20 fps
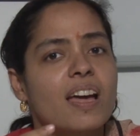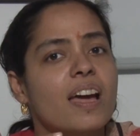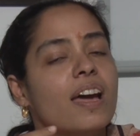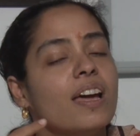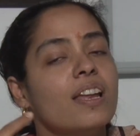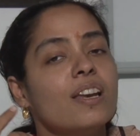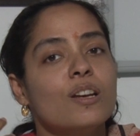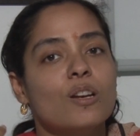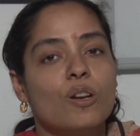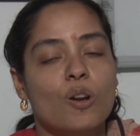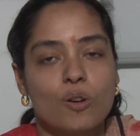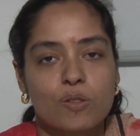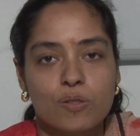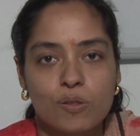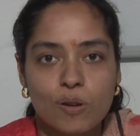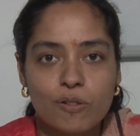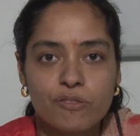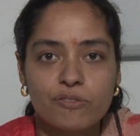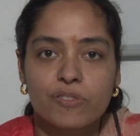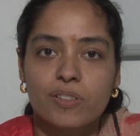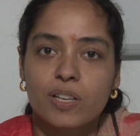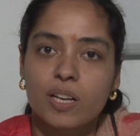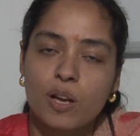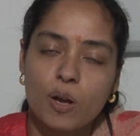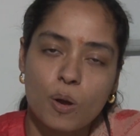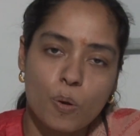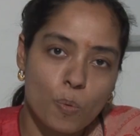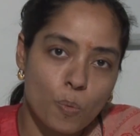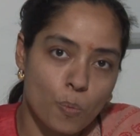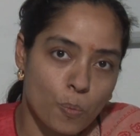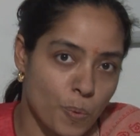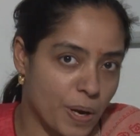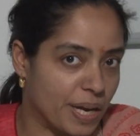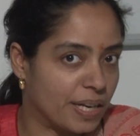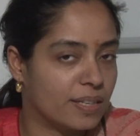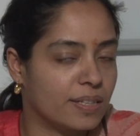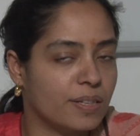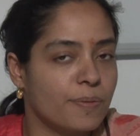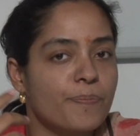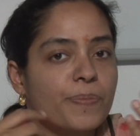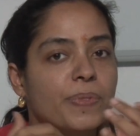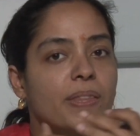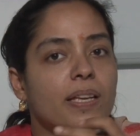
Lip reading: and loss of weight.